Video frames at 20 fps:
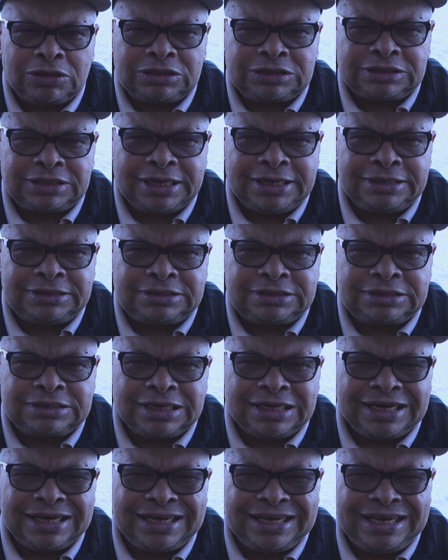states
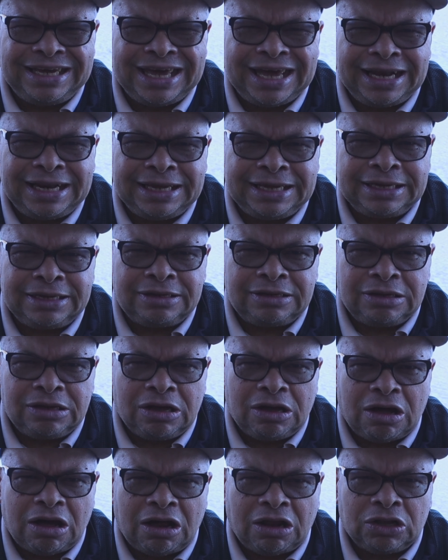getting
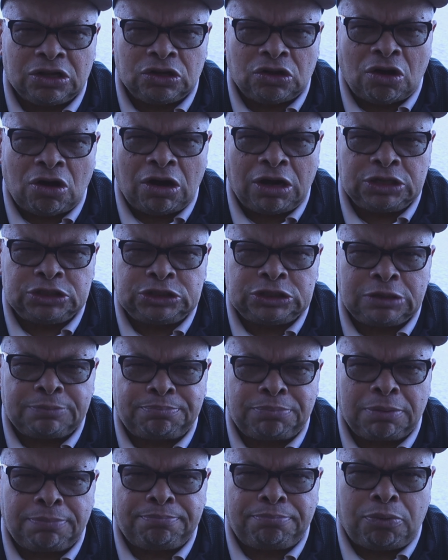a larger
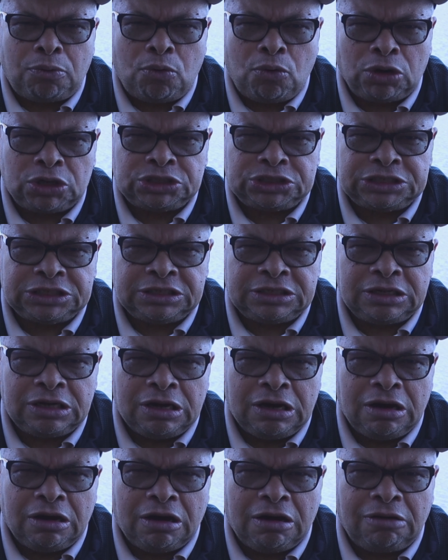proportion
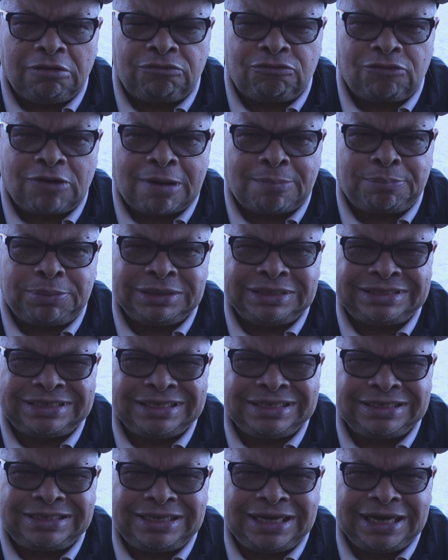of
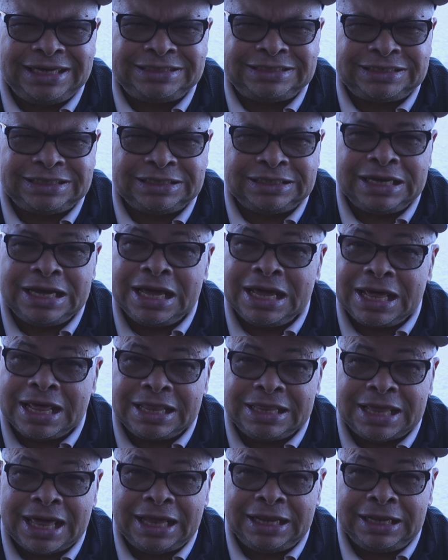representation
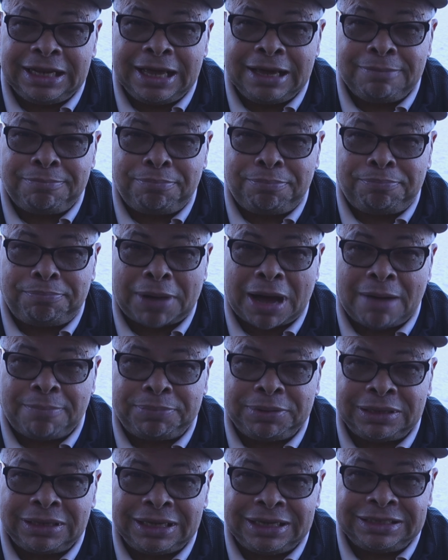than their
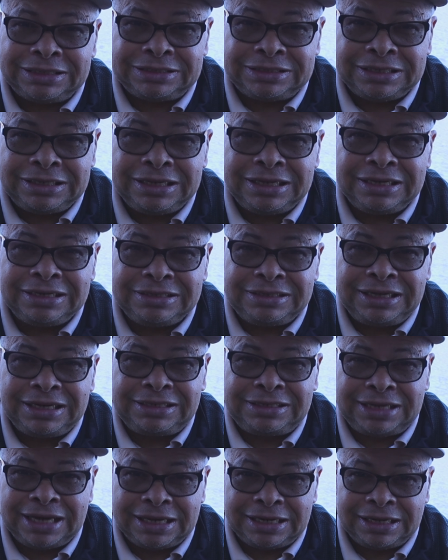population
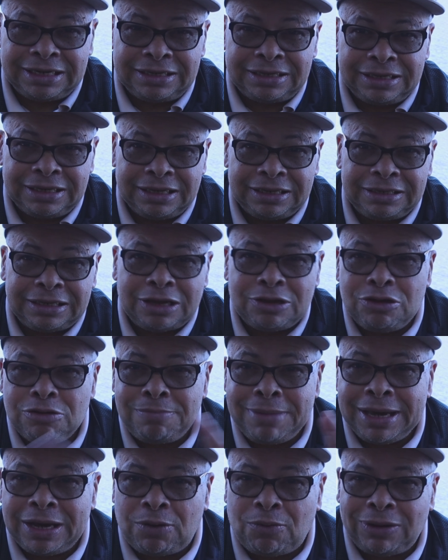dictated. Now you
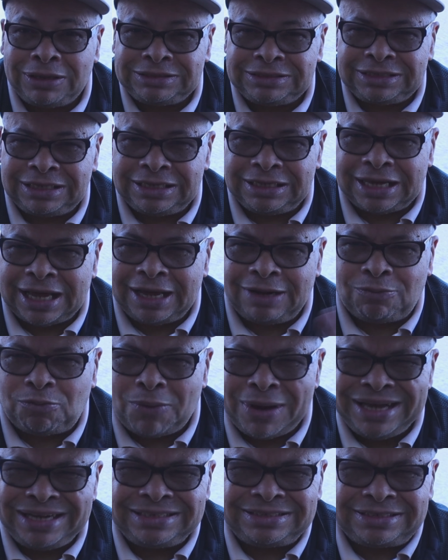may question that.
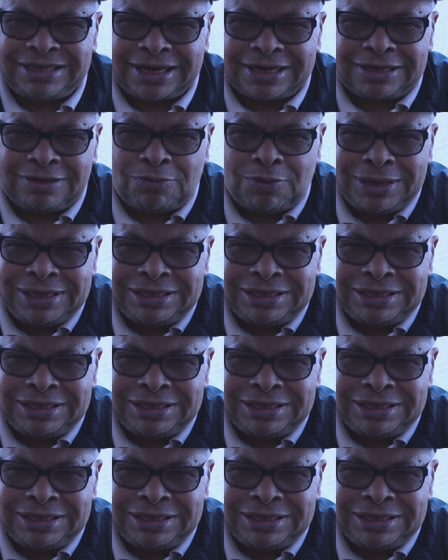Wait a second.